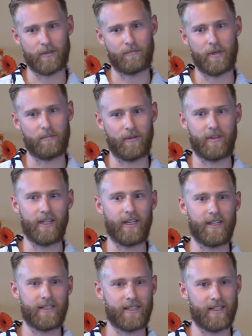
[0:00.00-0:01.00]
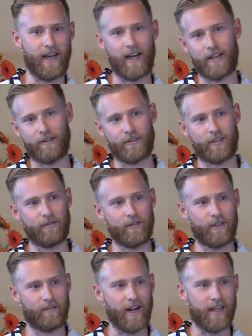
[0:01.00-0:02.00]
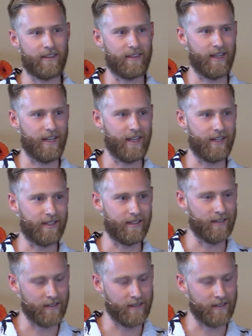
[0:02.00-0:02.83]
as people think he's the guy who's doing the right thing. And